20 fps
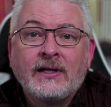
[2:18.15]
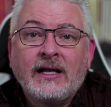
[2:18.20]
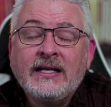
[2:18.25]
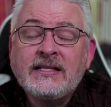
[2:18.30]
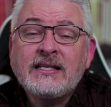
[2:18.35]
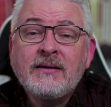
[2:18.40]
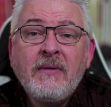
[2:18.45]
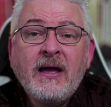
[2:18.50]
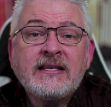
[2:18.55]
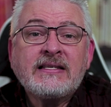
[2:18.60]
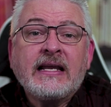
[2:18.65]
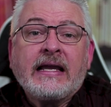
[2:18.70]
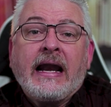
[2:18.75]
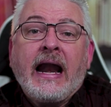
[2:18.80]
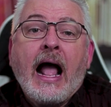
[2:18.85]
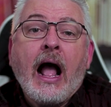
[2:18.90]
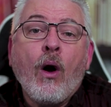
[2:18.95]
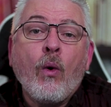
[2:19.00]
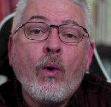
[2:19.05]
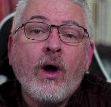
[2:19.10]
It's amazing
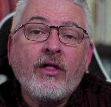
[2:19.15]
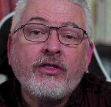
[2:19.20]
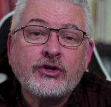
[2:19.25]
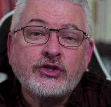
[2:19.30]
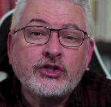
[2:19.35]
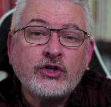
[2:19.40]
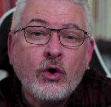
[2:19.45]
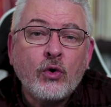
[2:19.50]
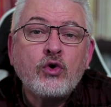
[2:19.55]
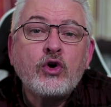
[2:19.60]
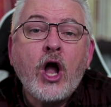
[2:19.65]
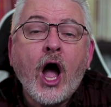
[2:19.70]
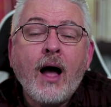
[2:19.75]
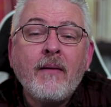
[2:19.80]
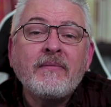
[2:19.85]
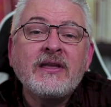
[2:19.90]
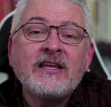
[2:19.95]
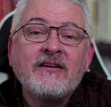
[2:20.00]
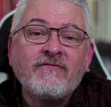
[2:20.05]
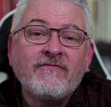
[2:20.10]
at how well the show
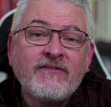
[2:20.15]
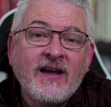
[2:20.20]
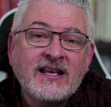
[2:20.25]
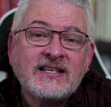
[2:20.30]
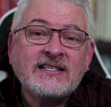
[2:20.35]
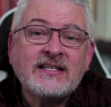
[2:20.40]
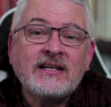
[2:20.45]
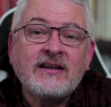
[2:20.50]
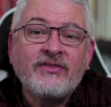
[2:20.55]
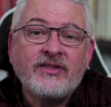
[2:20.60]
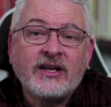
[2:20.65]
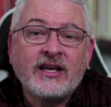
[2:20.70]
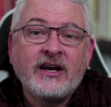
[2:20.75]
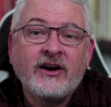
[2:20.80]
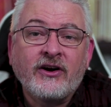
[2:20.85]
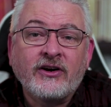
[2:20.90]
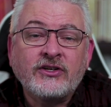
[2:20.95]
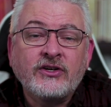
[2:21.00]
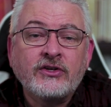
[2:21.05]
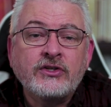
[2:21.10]
got me invested in the
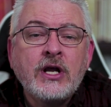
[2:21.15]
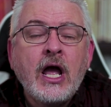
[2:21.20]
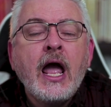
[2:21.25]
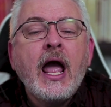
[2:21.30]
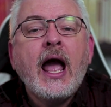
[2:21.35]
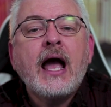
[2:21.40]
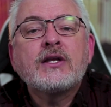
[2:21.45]
characters,